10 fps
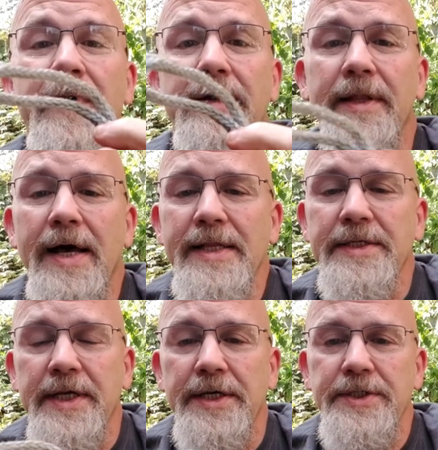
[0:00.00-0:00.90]
had a lot of
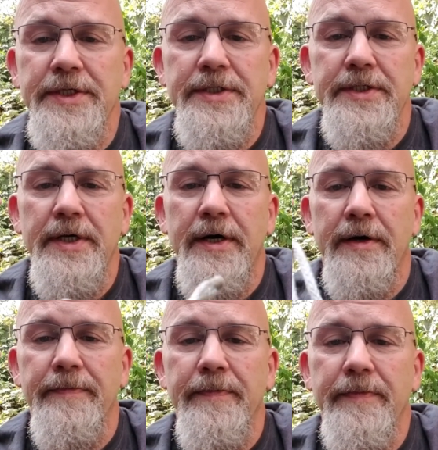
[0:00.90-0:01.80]
discussions
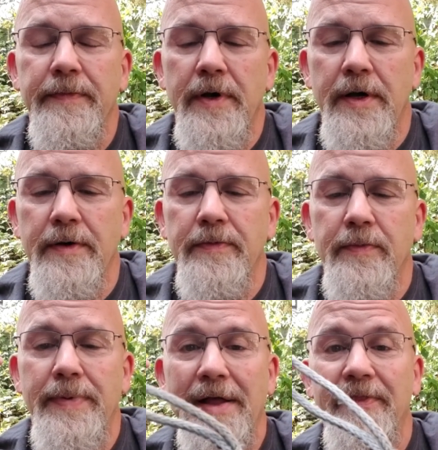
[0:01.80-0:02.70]

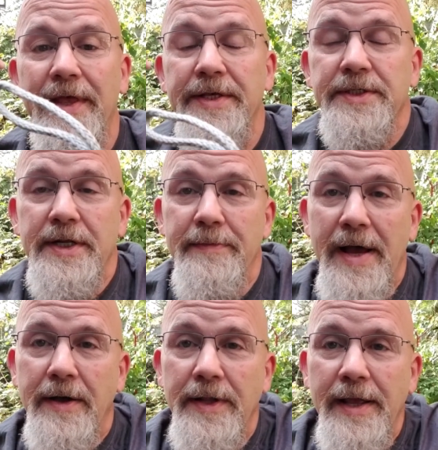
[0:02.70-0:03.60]
about this and
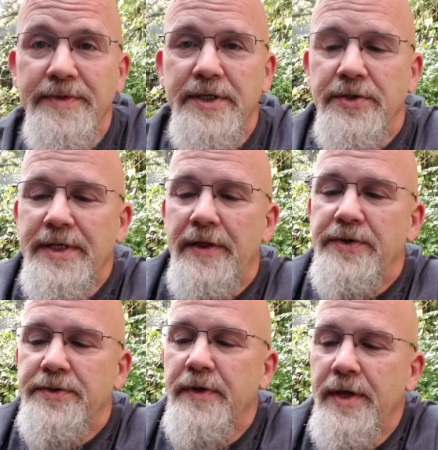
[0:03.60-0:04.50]
about Amsteel
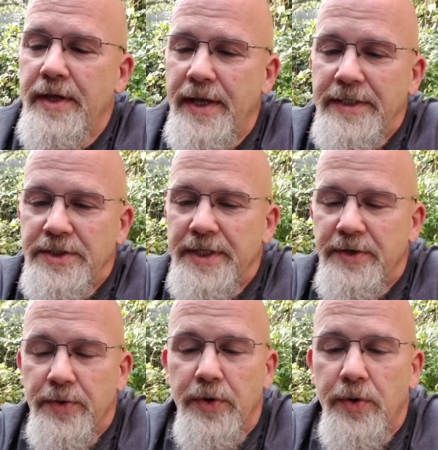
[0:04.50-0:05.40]
tethers in
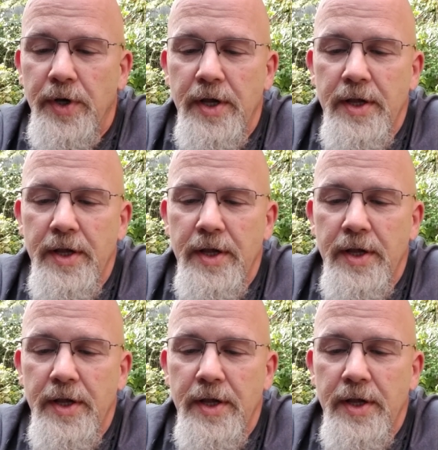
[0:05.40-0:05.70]
general